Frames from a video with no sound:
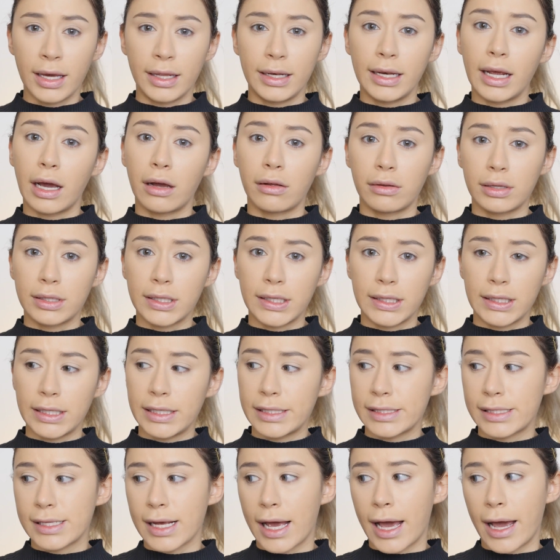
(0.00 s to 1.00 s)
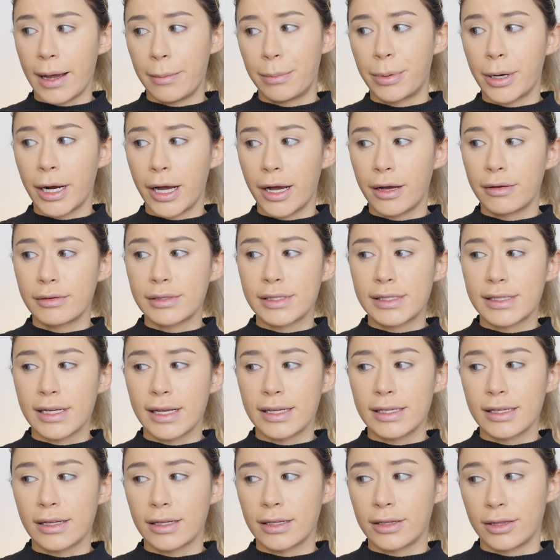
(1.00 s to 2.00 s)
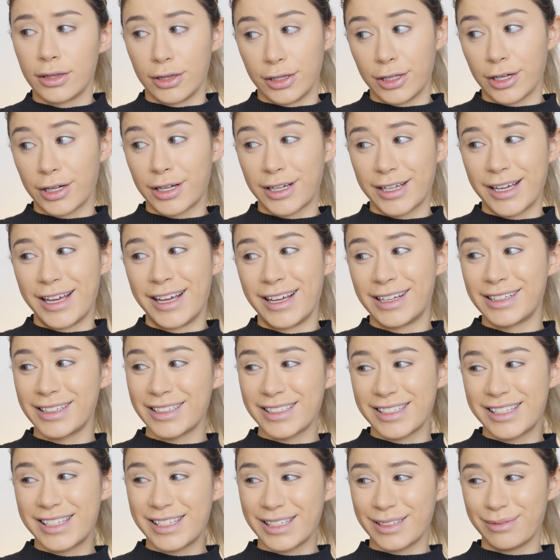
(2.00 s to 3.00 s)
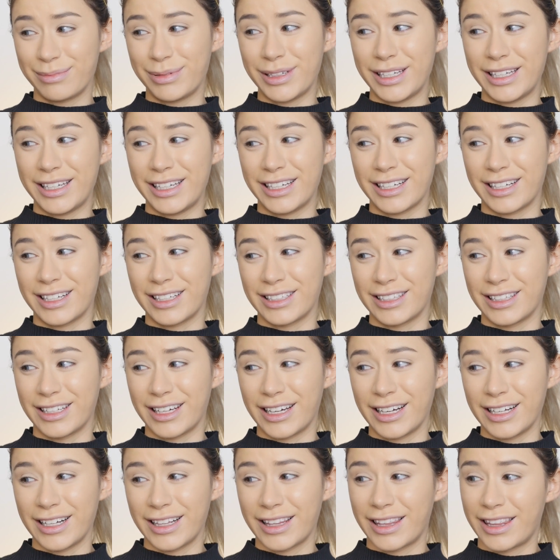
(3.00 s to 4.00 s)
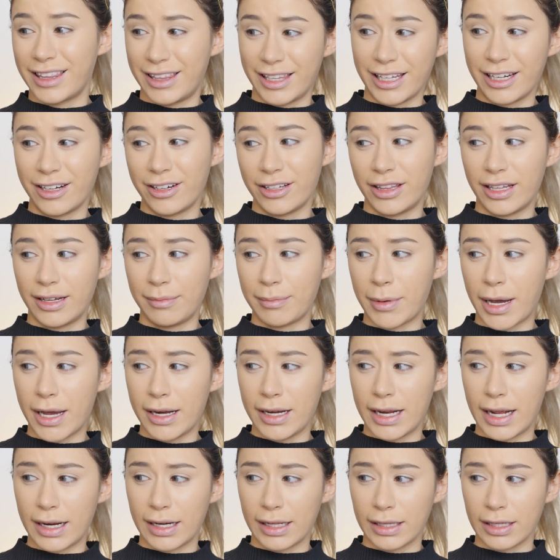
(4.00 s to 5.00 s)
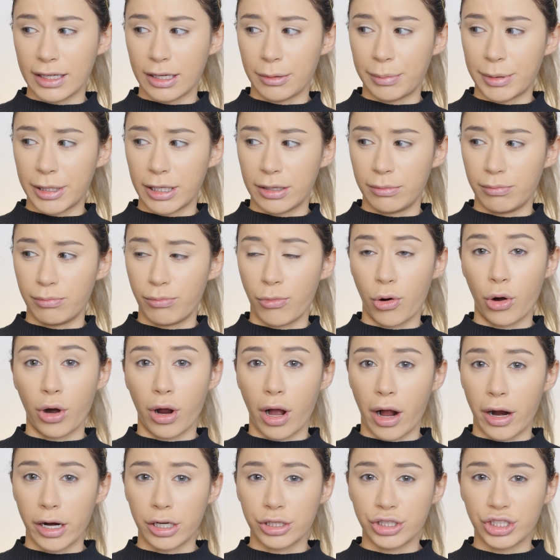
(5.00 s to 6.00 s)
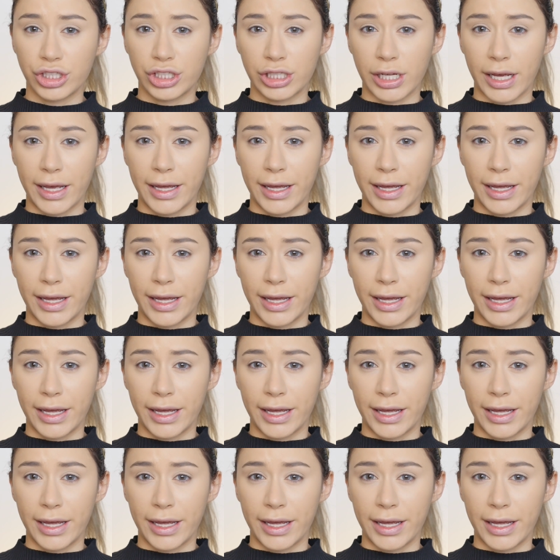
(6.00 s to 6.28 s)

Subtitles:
Now, Lili's eyebrows look to be a lot thinner than mine and a little bit more arched.